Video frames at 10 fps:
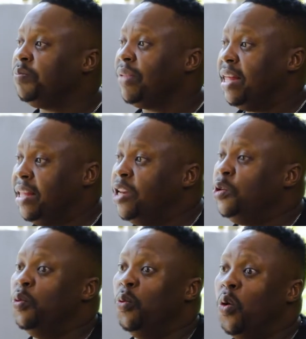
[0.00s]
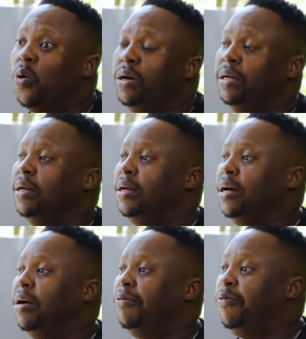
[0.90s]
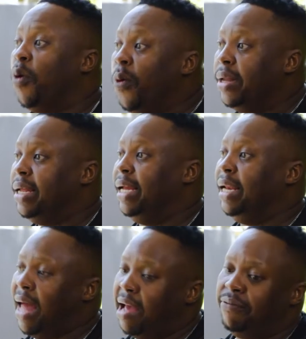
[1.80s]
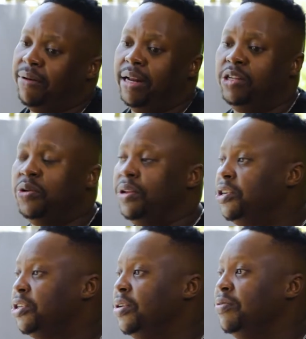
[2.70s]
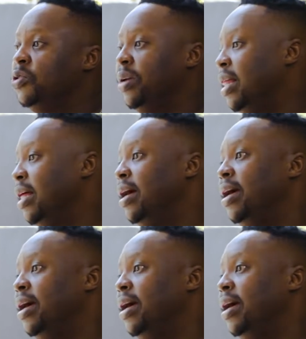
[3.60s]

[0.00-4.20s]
and then you walk forward in life and into initiatives together.